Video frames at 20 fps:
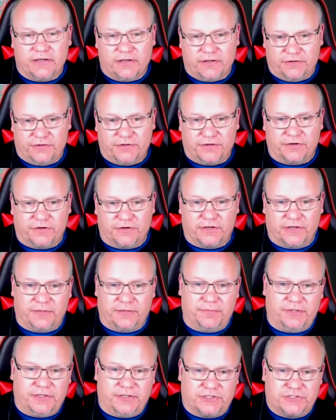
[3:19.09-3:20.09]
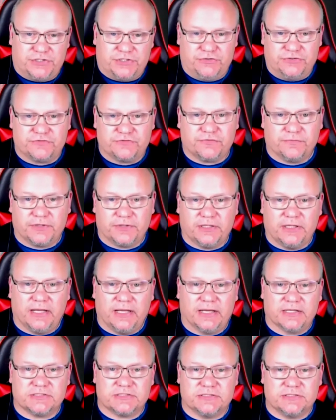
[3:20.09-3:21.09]
they're going to be excused from the
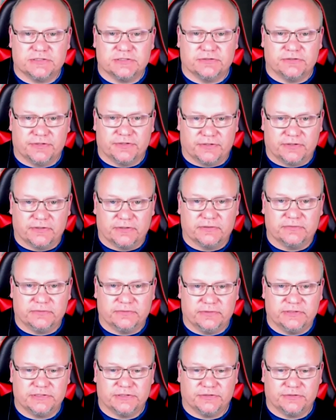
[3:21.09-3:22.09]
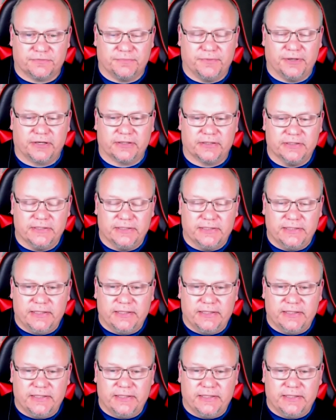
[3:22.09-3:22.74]
class until they're better.